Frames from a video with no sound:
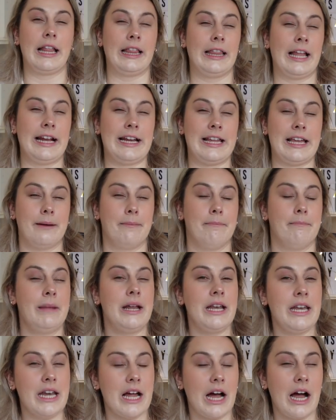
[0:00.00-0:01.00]
Lady at
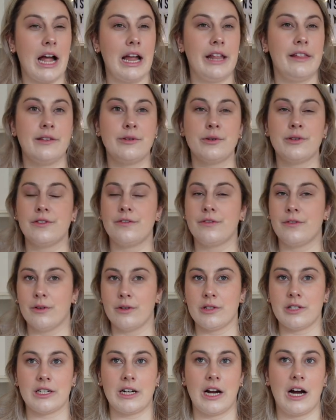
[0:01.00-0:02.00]
Midnight, this was a
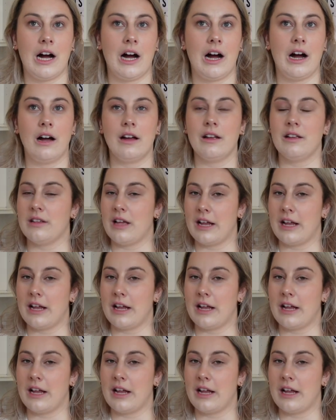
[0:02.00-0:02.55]
four star.